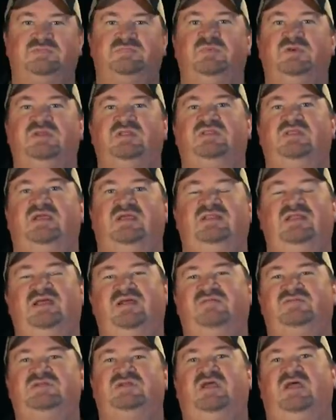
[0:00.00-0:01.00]
but they
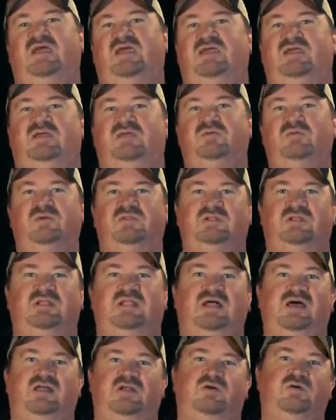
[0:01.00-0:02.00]
left you hanging with a
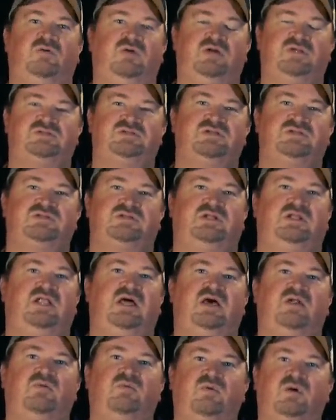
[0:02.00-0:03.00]
lot of questions and a
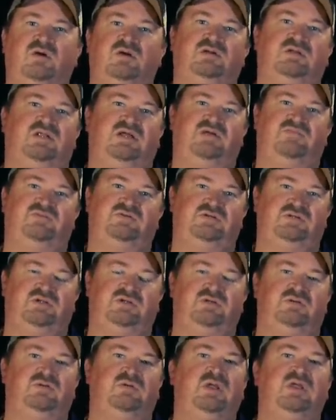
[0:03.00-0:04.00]
lot of work left to
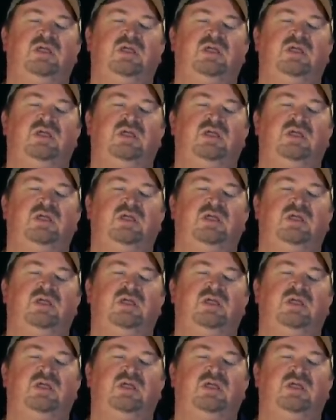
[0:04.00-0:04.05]
do.